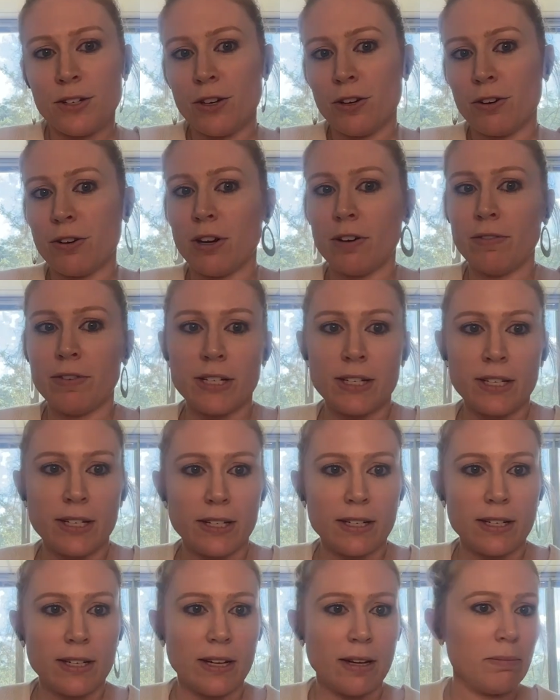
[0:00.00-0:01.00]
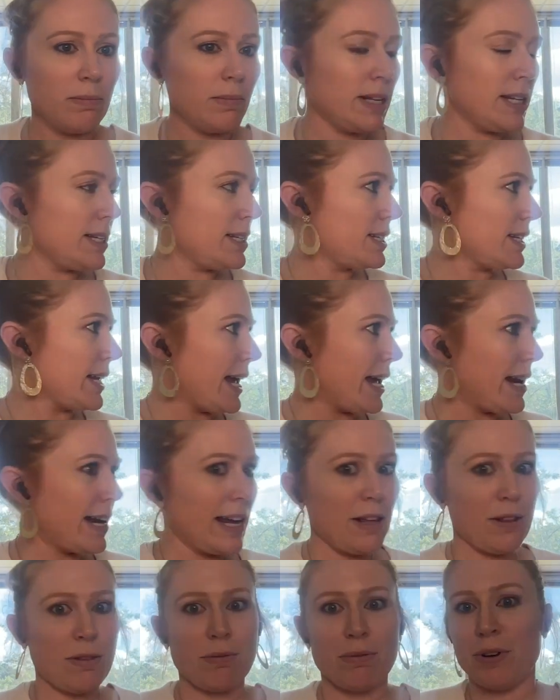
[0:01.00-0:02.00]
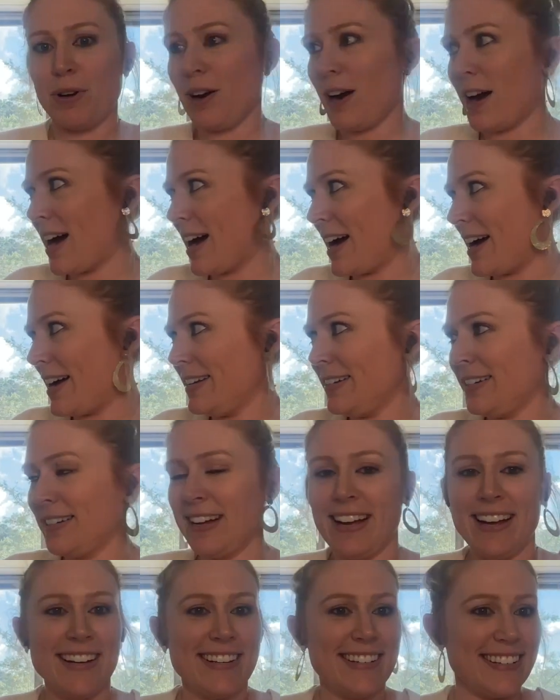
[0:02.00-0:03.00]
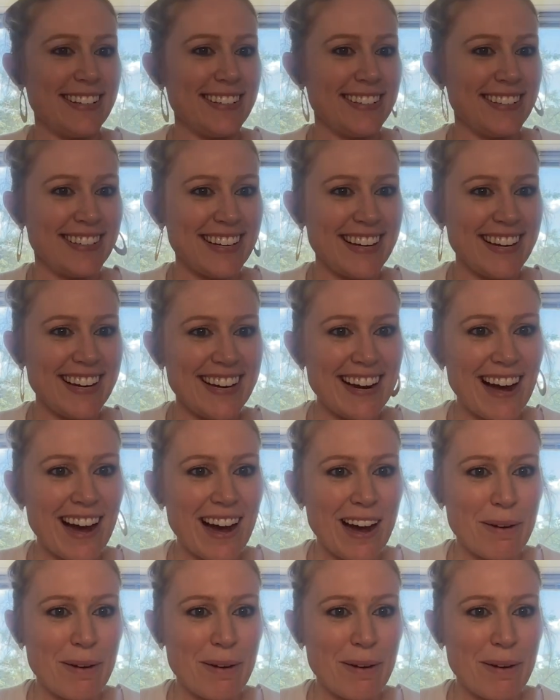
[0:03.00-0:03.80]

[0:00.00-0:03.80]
your nervous system is scanning through your eyes to see,